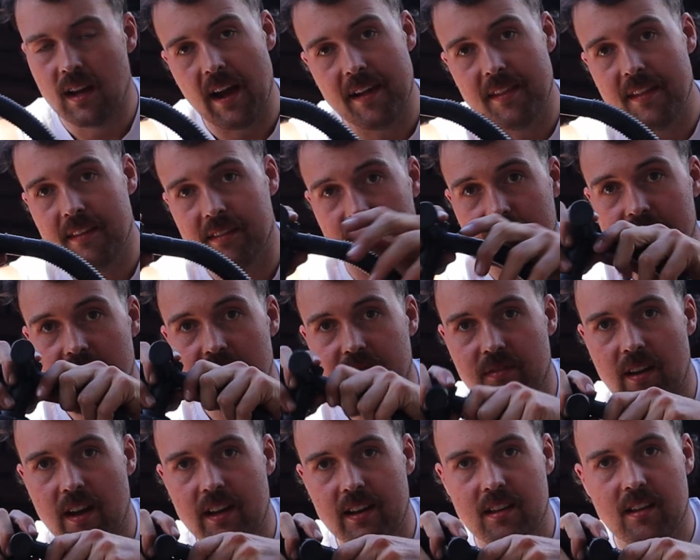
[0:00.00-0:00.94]
And then to
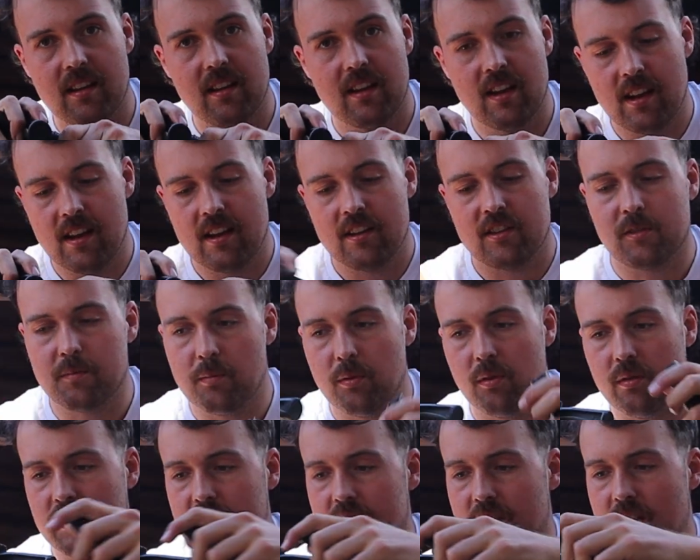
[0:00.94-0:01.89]
deflate it, just
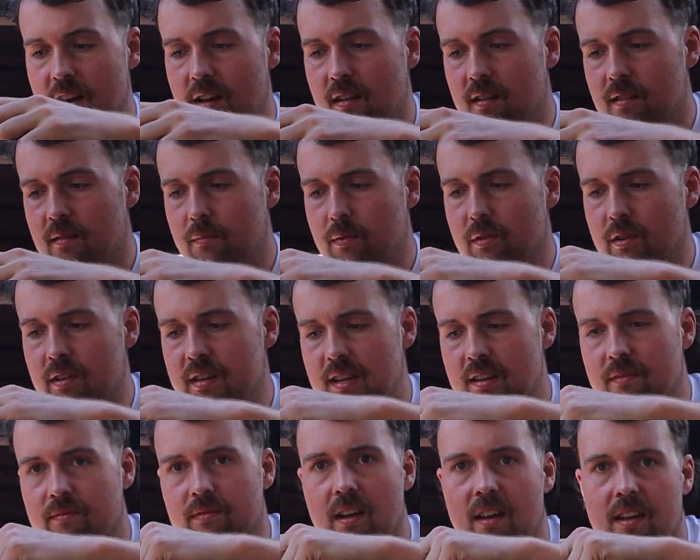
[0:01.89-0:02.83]
pull this out, put it in
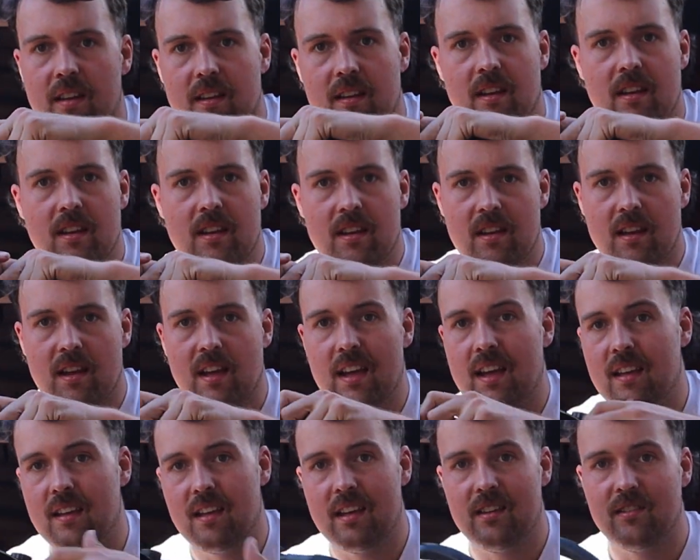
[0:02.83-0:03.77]
deflate,
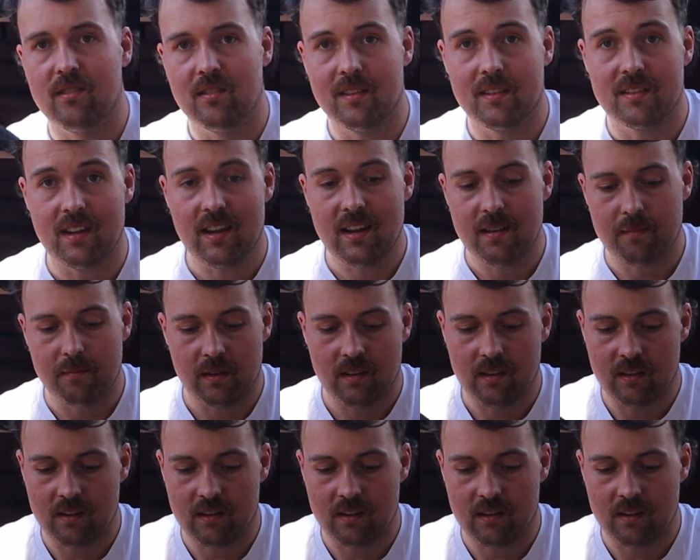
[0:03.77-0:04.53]
and do the same.